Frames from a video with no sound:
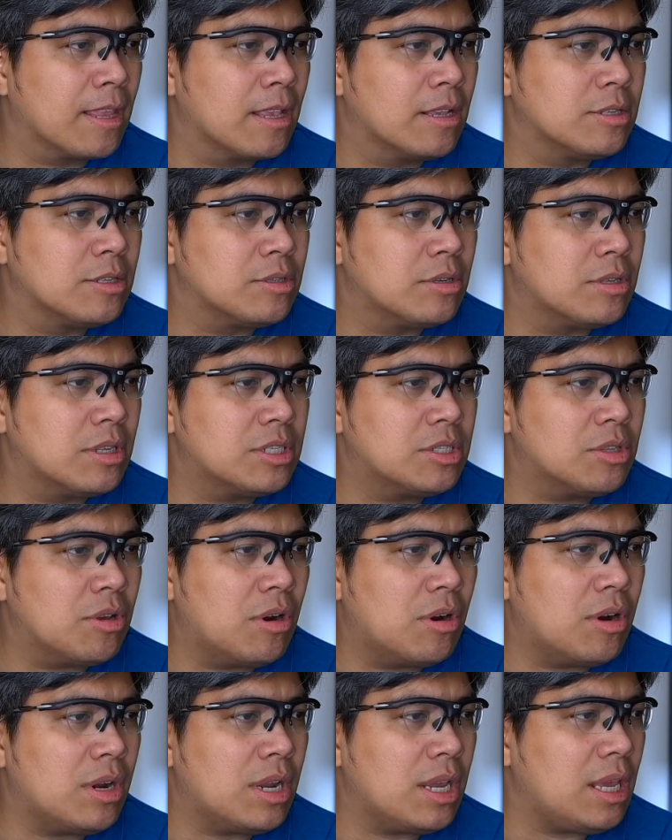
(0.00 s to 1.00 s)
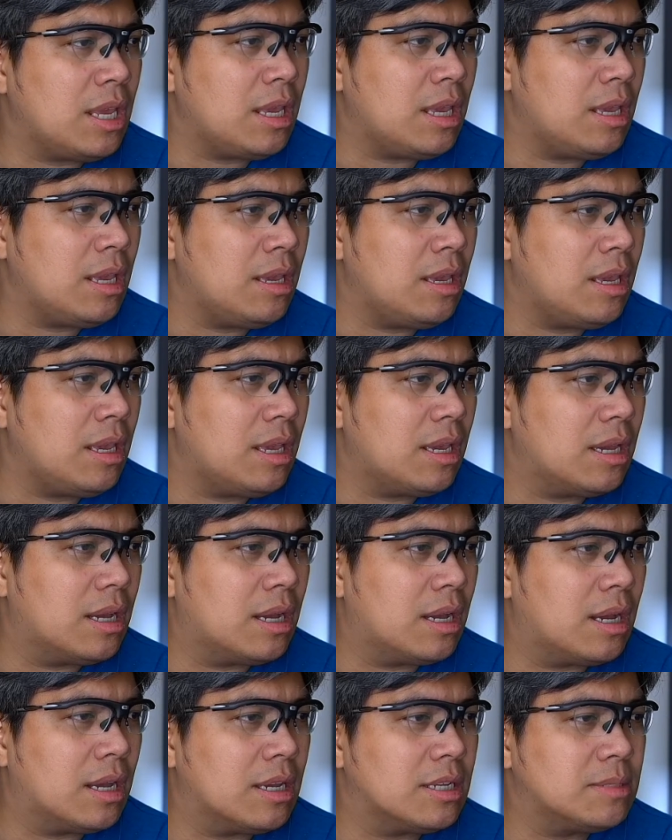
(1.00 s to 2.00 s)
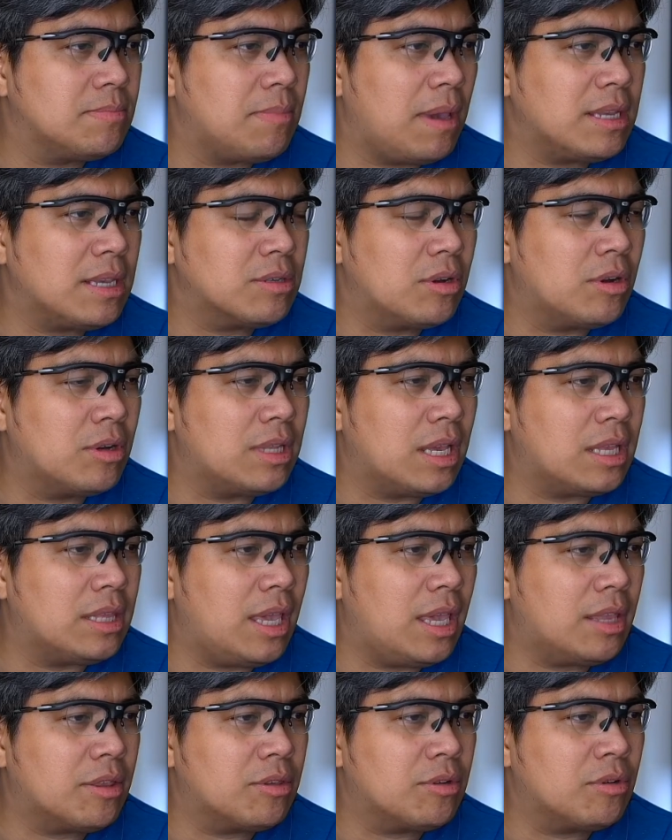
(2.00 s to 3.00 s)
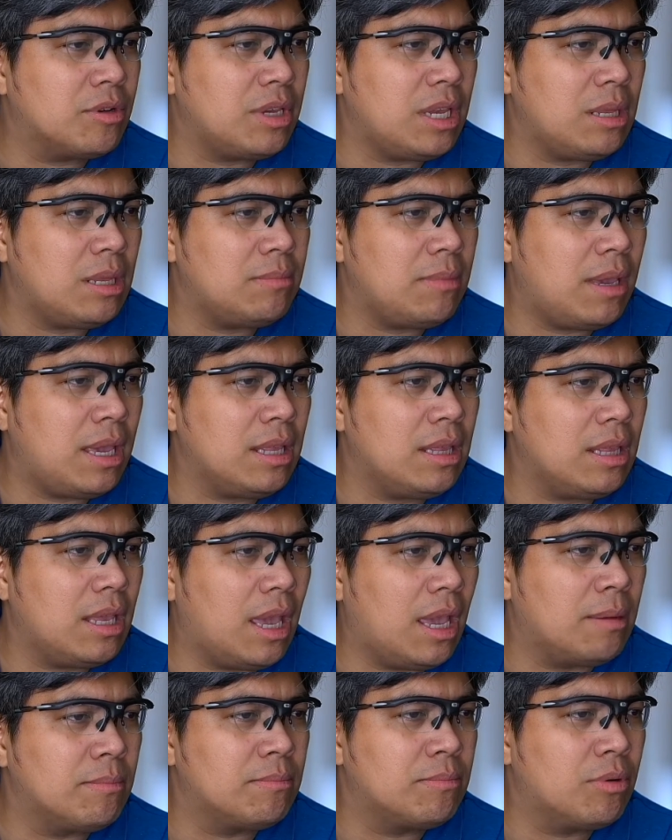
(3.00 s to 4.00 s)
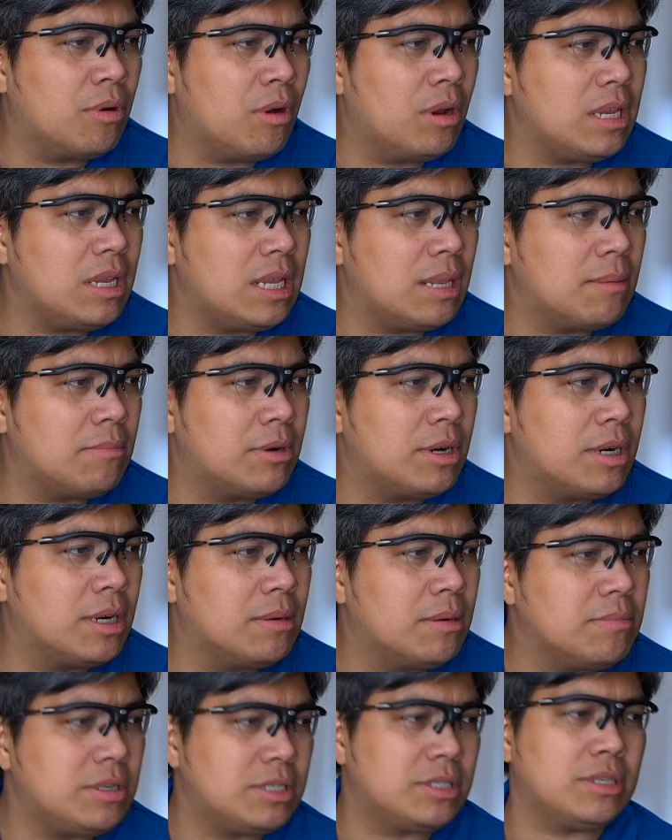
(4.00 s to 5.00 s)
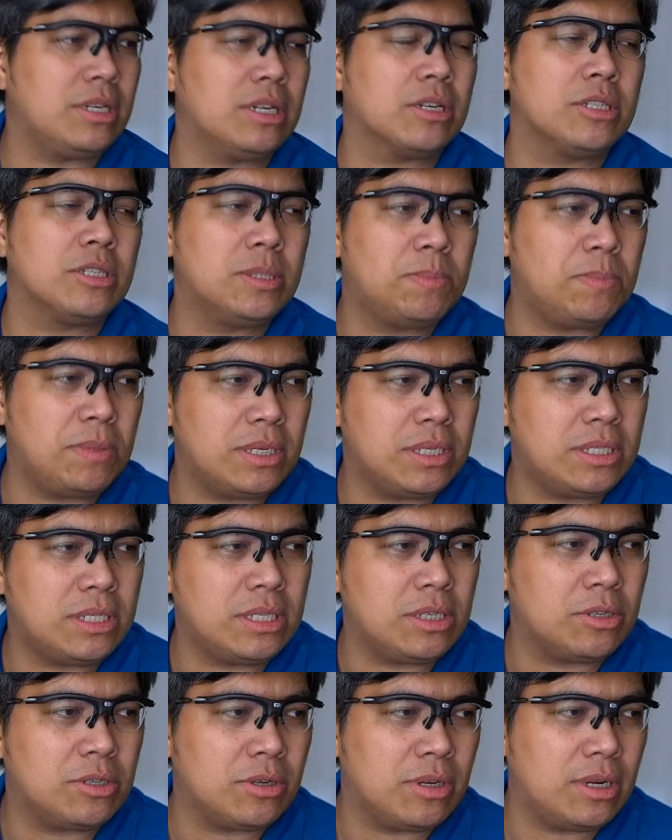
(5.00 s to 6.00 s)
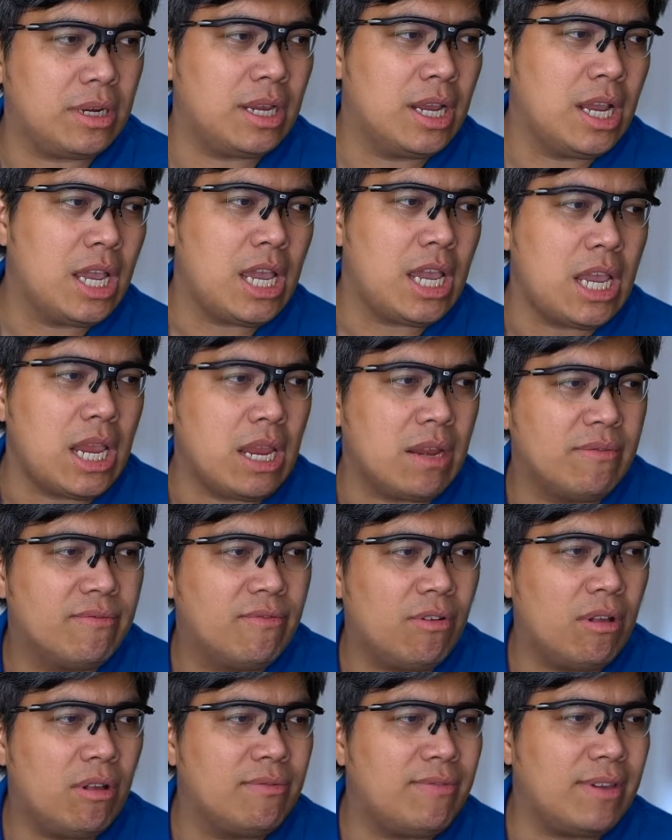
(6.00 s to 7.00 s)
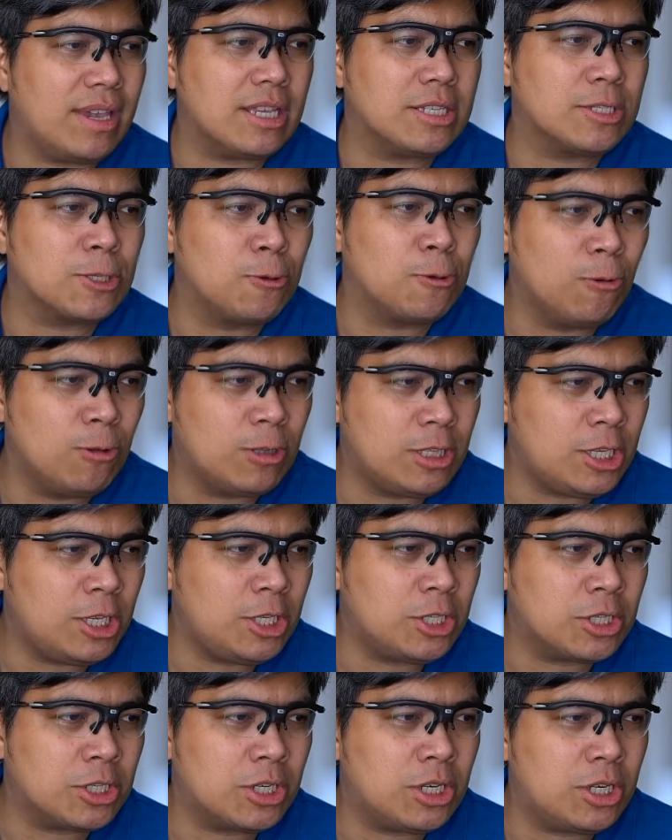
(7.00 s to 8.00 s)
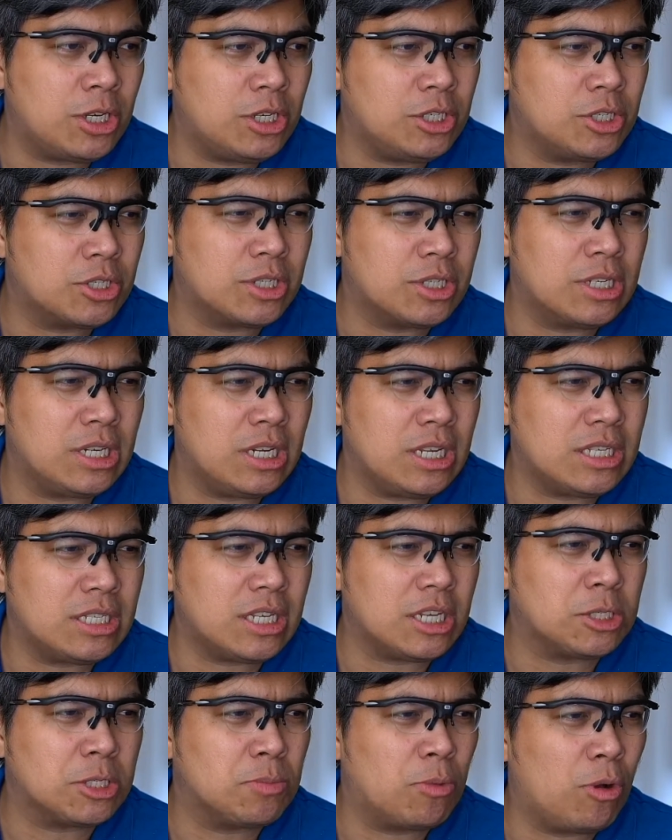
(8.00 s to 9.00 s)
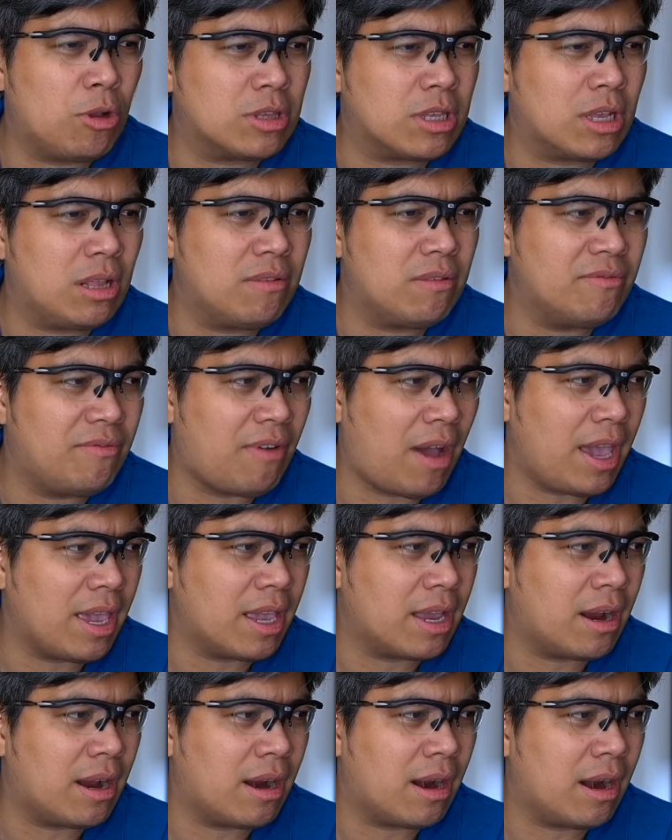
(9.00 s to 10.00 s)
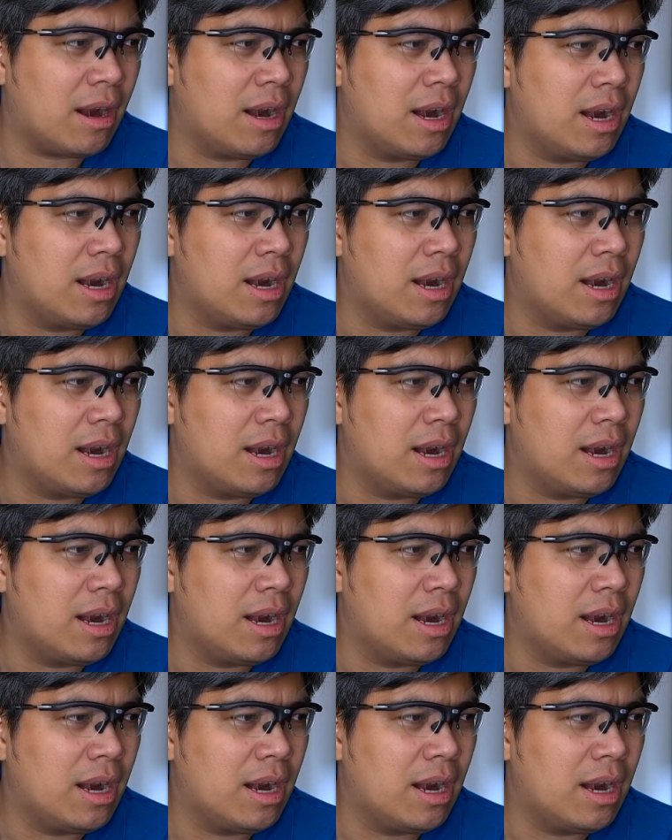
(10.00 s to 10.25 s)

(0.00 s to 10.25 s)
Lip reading: So the story is based on a death row inmate embroiled in a murder mystery conspiracy involving a school teacher, journalist, a small town vicar,